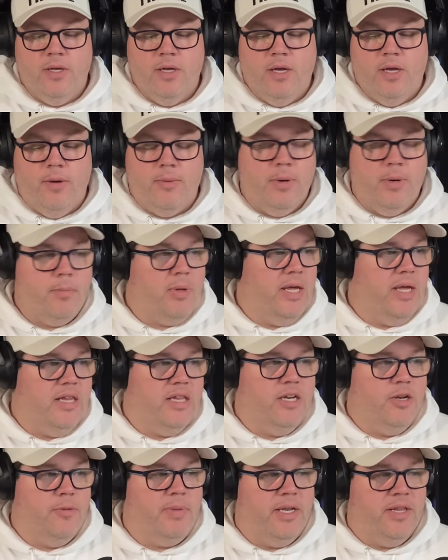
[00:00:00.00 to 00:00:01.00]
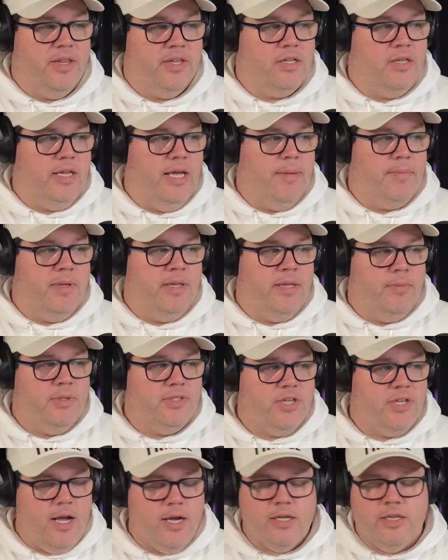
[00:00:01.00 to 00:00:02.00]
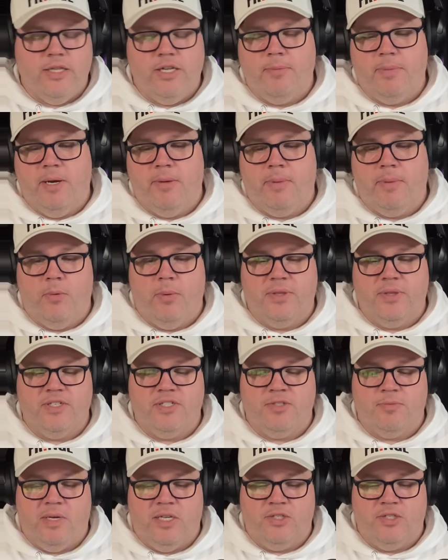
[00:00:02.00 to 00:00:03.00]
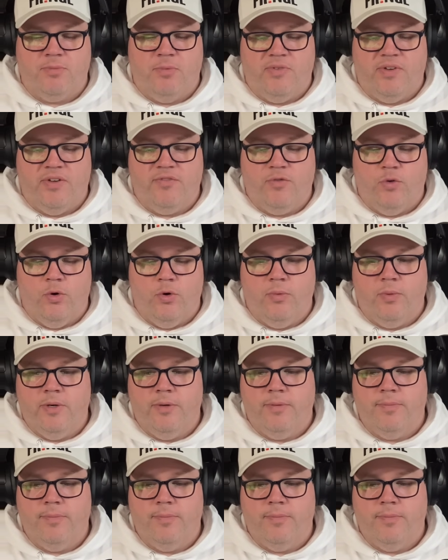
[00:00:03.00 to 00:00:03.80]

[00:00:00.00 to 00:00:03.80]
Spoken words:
I want to play a little bit of the clip, and then we'll talk a little bit about what this means moving forward.